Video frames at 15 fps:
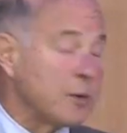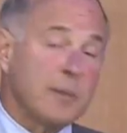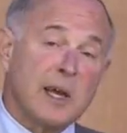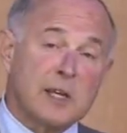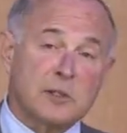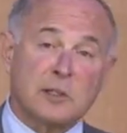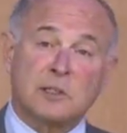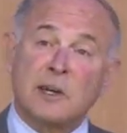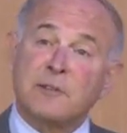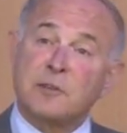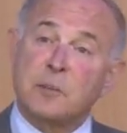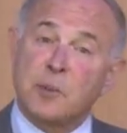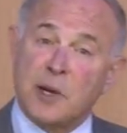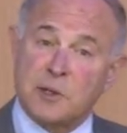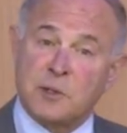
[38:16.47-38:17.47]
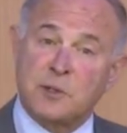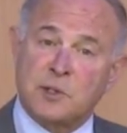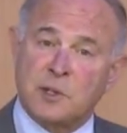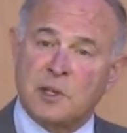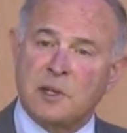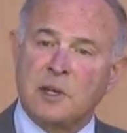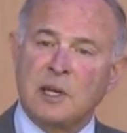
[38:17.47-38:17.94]
You know, Madison left the
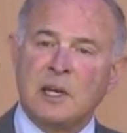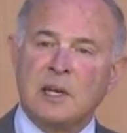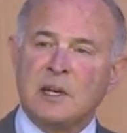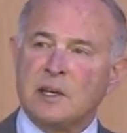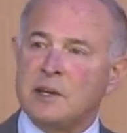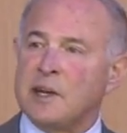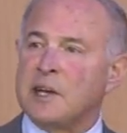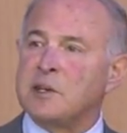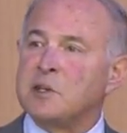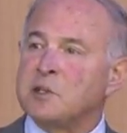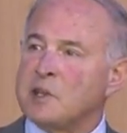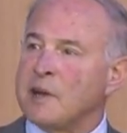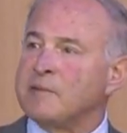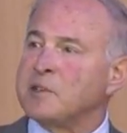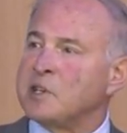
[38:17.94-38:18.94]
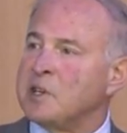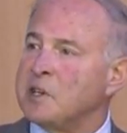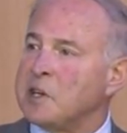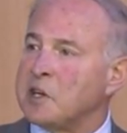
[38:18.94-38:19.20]
presidency in eighteen seventeen.